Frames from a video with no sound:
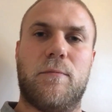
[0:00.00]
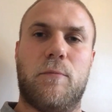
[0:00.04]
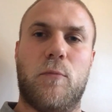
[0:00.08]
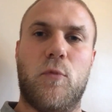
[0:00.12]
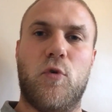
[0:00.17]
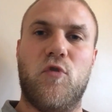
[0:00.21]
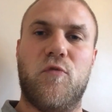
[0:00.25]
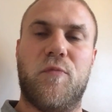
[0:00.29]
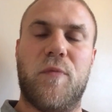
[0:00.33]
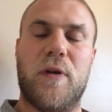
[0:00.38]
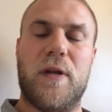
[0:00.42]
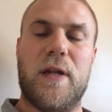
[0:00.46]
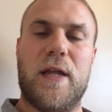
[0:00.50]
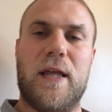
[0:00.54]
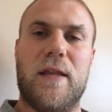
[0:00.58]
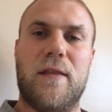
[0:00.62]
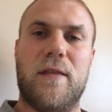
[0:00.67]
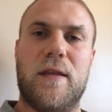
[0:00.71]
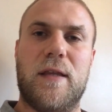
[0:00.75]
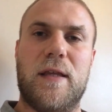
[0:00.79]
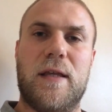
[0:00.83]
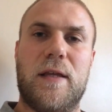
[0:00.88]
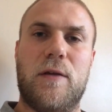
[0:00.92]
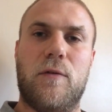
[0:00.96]
movement
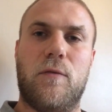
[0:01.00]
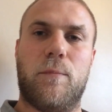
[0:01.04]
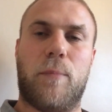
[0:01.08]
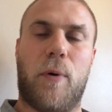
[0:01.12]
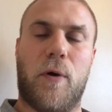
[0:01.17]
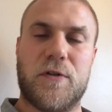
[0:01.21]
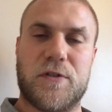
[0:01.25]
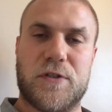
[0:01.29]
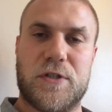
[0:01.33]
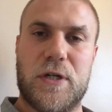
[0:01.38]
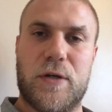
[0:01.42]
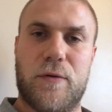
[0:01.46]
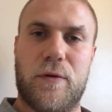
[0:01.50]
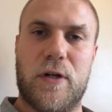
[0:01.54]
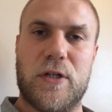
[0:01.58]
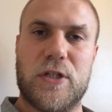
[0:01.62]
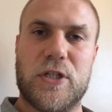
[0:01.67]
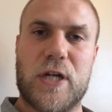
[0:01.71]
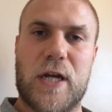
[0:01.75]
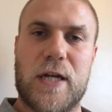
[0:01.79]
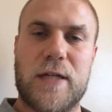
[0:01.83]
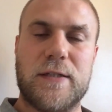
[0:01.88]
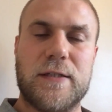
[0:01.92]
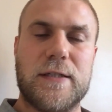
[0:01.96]
in the posterior
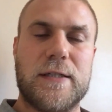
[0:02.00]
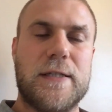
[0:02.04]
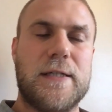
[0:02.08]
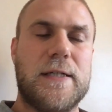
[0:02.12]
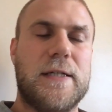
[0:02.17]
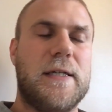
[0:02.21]
chain.